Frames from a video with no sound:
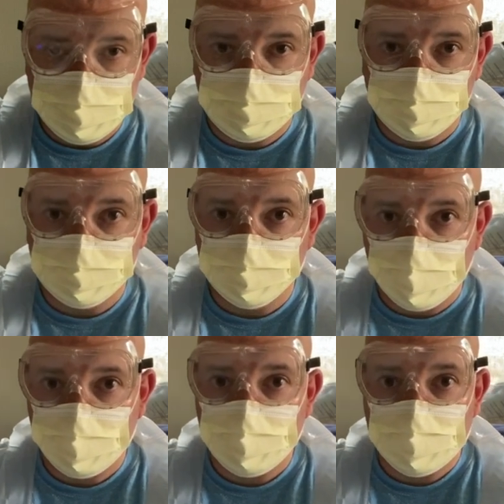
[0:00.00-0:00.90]
Crystal
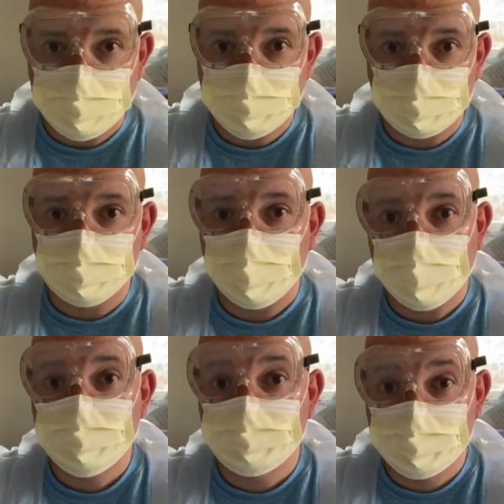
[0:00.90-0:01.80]
Violet has
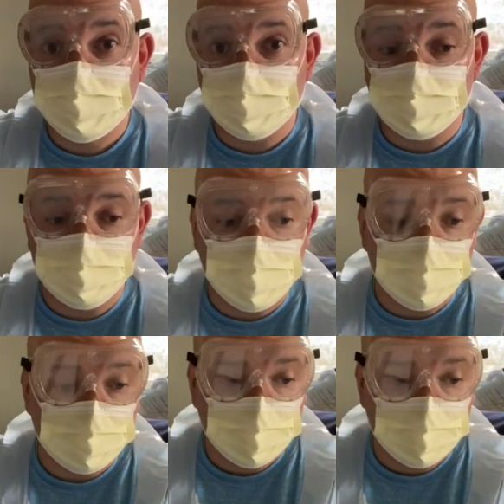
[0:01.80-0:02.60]
sat for a minute.